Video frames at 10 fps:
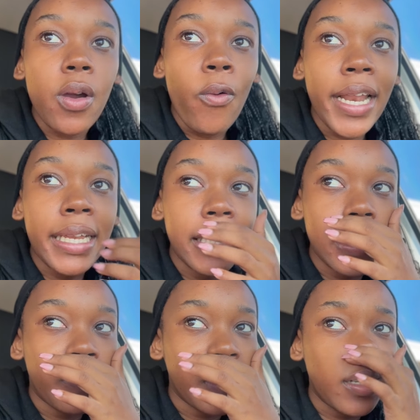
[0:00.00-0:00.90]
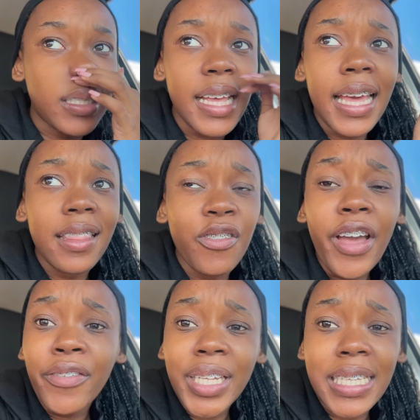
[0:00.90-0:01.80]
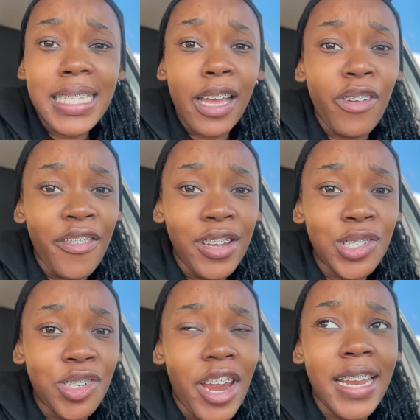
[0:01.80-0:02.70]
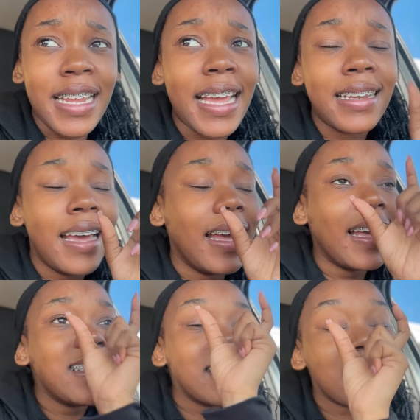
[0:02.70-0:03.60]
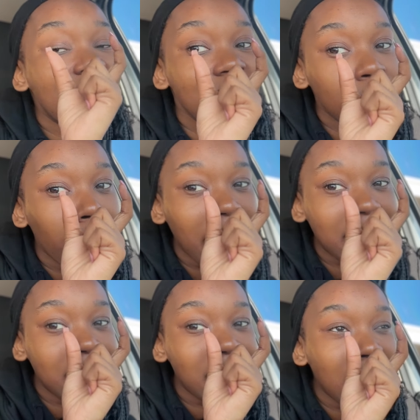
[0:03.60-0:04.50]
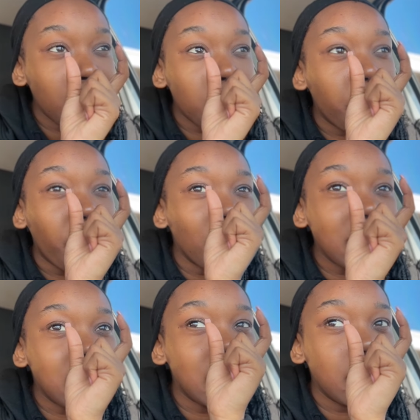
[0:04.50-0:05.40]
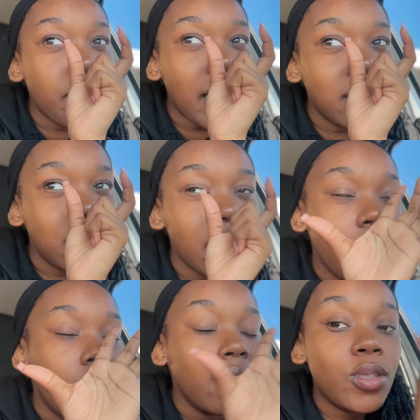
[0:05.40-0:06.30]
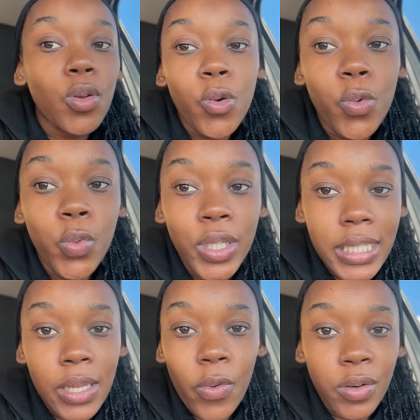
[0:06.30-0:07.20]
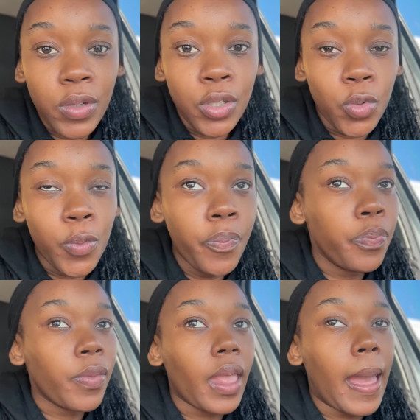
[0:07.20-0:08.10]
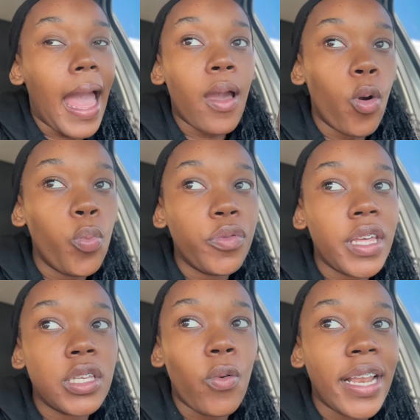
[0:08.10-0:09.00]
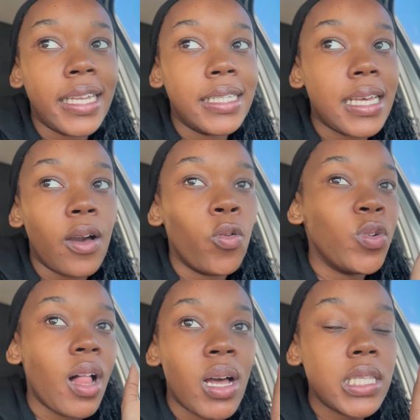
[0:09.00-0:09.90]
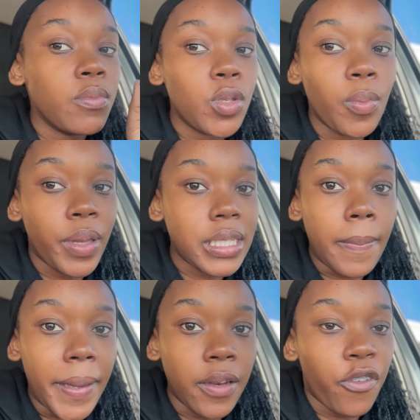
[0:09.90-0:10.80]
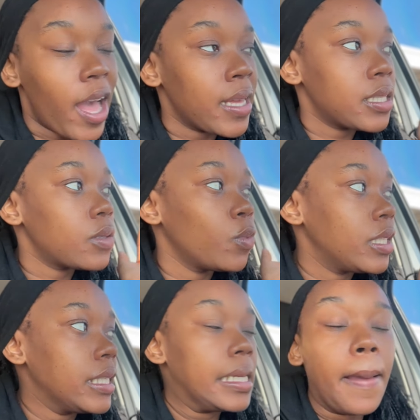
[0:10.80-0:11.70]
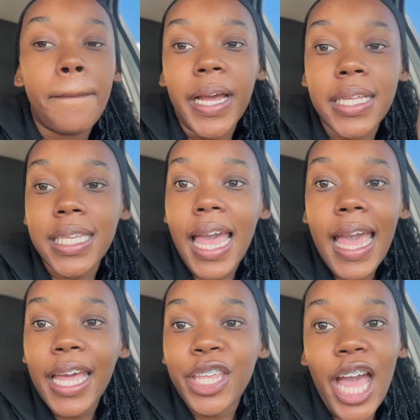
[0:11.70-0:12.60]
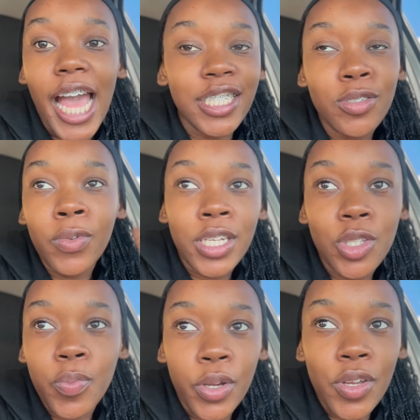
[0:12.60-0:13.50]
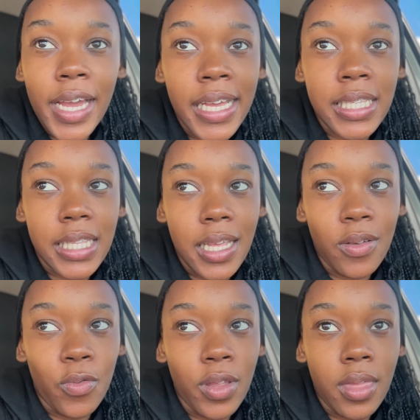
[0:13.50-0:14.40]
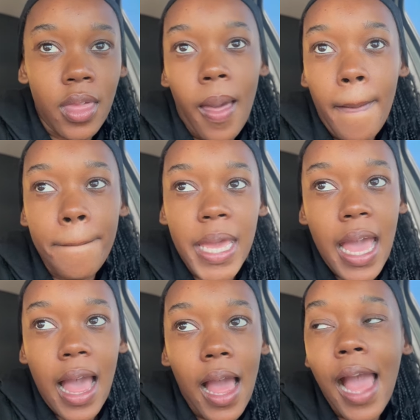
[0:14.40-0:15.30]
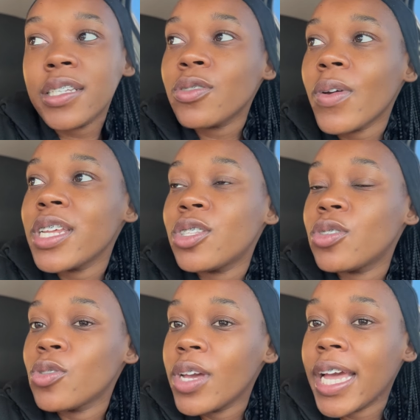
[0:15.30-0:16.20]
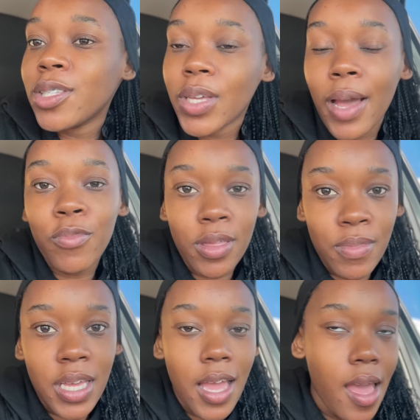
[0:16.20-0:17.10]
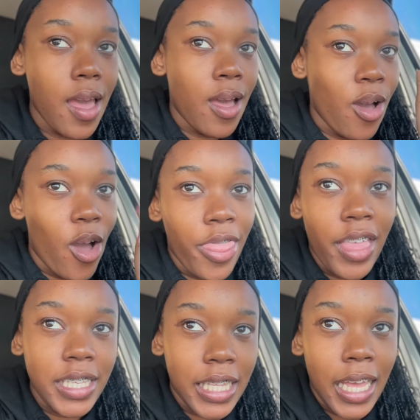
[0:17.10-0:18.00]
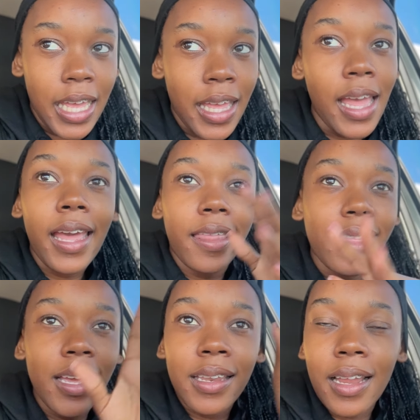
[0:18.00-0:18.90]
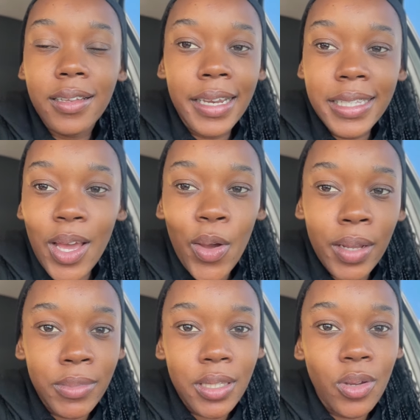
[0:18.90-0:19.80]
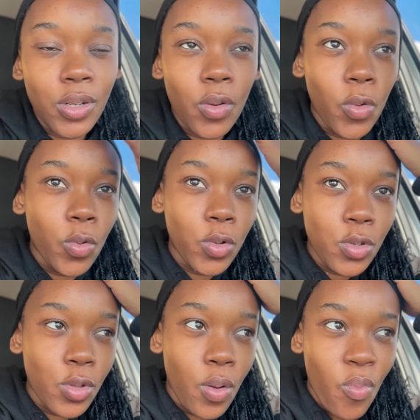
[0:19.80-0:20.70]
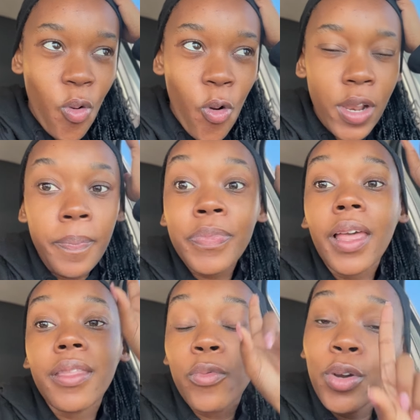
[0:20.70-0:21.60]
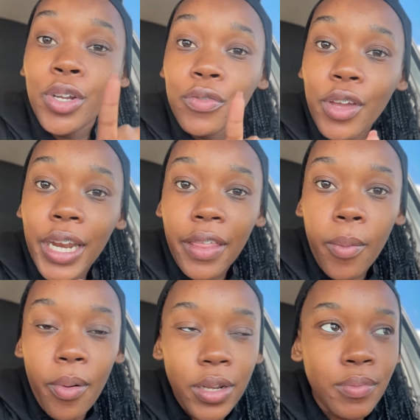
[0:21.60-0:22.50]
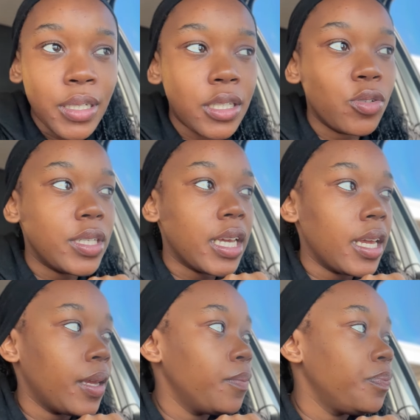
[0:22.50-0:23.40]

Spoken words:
a 1 liter because the 5 liters is like 500 rand and it's this much. That spot is this much, so we'll see what we do. I hope there's a 1 liter, or we'll ask them to mix the paint for us. We'll see. But yeah, I just wanted to bring you guys with me. I just wanted you guys to come with me on this day. And then later on, I'm just gonna go to the mall. Then we're gonna view another apartment today,